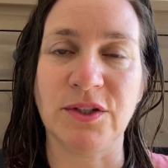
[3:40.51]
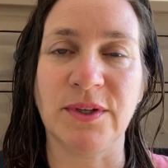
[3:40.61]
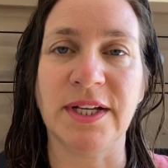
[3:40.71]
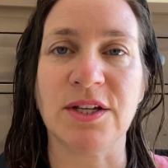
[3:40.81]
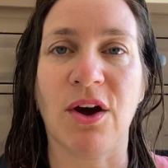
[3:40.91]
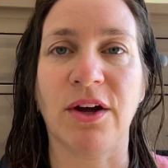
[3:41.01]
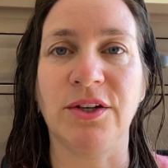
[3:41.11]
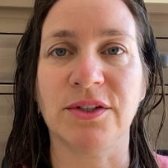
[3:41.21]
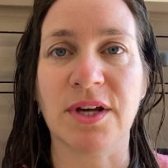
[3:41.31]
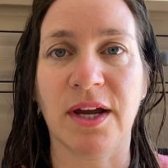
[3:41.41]
you know, it gets hot and
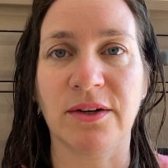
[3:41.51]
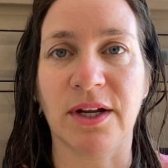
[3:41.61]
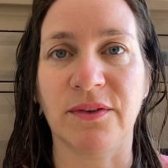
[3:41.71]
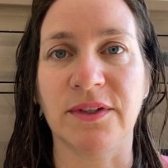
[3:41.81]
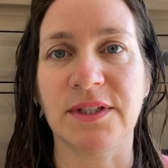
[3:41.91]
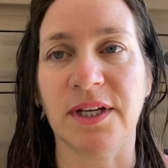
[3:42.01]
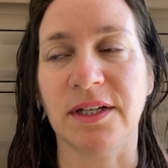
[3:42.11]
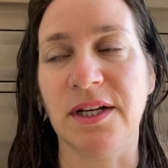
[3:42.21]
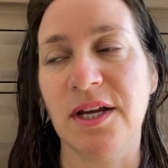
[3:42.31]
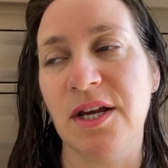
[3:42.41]
you're tired out in the
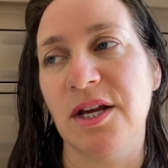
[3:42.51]
sun.